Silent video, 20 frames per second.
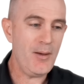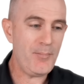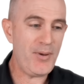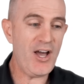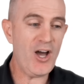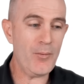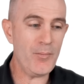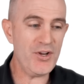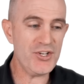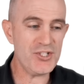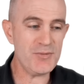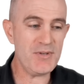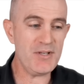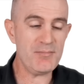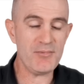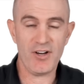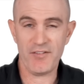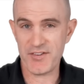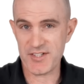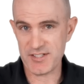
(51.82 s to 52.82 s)
Power
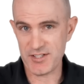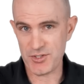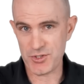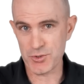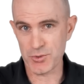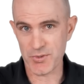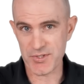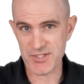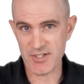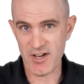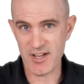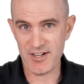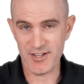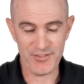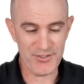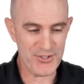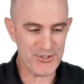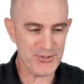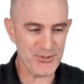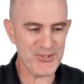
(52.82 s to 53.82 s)
measurement, obviously dual-sided
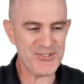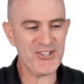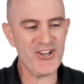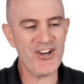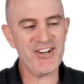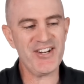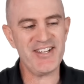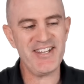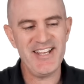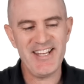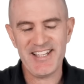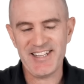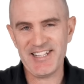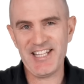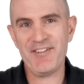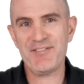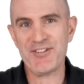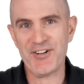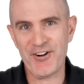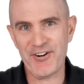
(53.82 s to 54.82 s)
on the dual-sided,
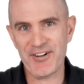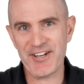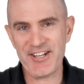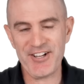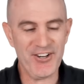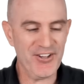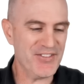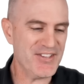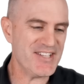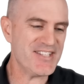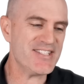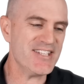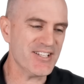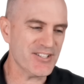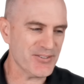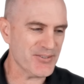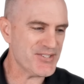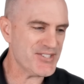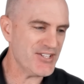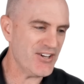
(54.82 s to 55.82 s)
left only on the
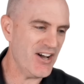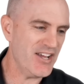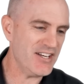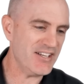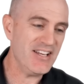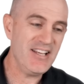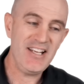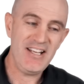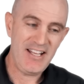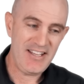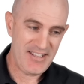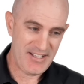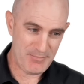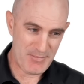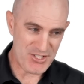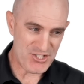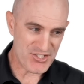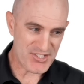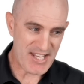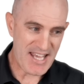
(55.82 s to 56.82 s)
single-sided. It
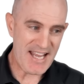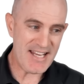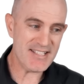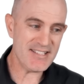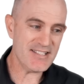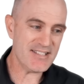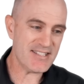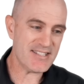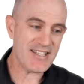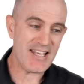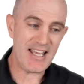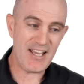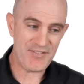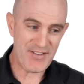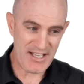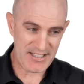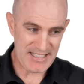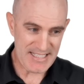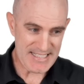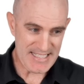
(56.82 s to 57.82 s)
measures cadence, they have
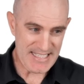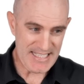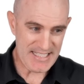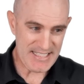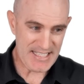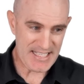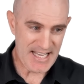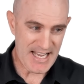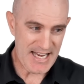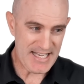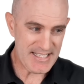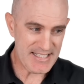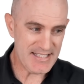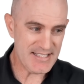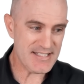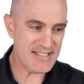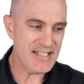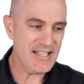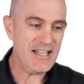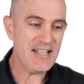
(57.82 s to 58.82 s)
LED
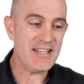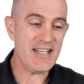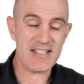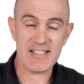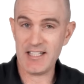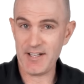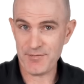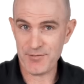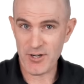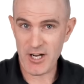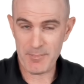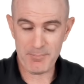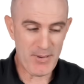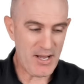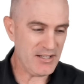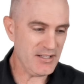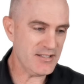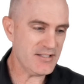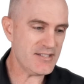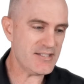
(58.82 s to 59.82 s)
indicators, there's left-right
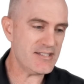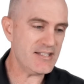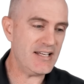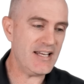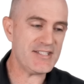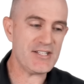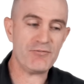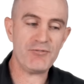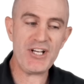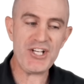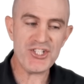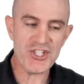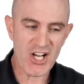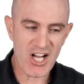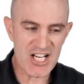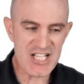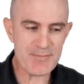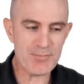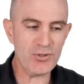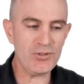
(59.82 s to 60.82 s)
balance, it has a
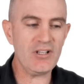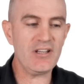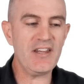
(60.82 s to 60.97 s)
rechargeable